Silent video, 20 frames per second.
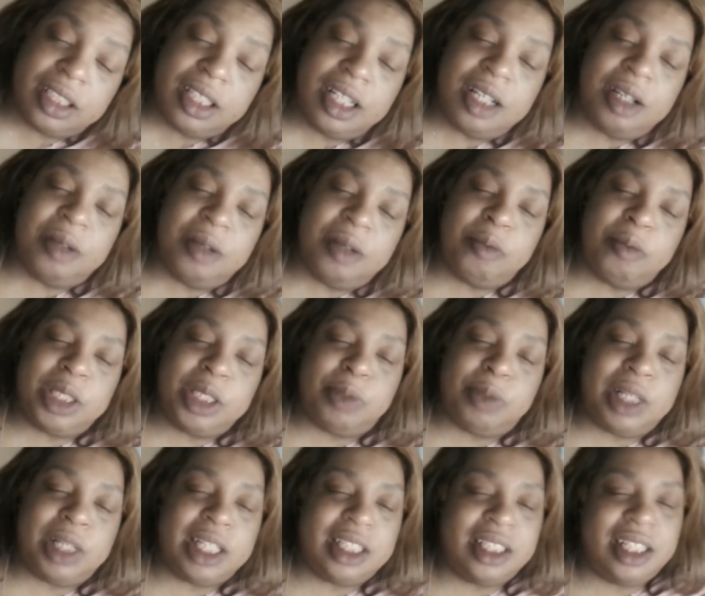misplaced
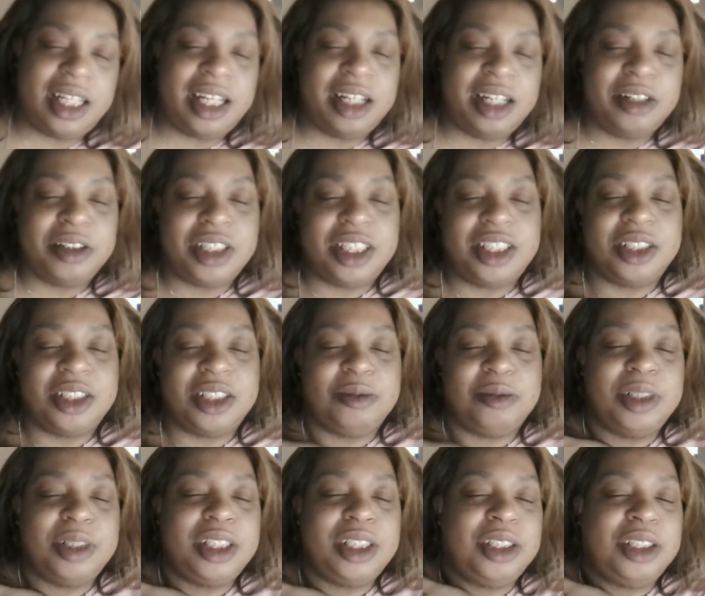energy, sir. What is
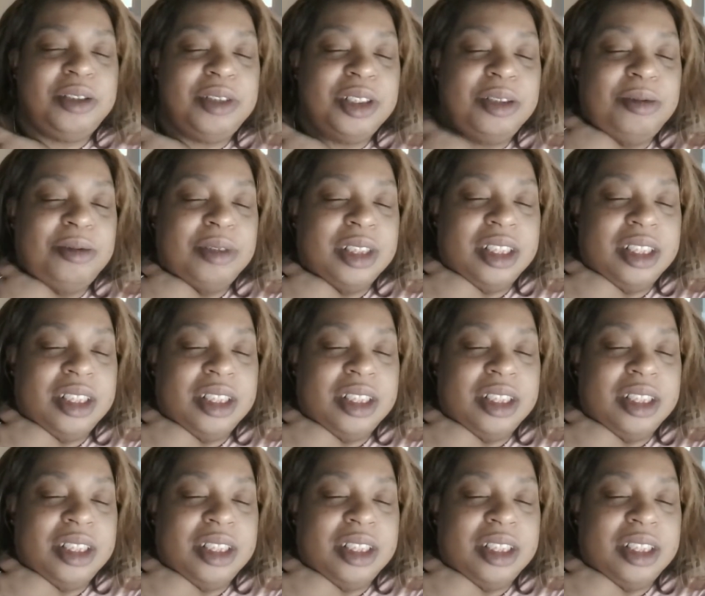you doing?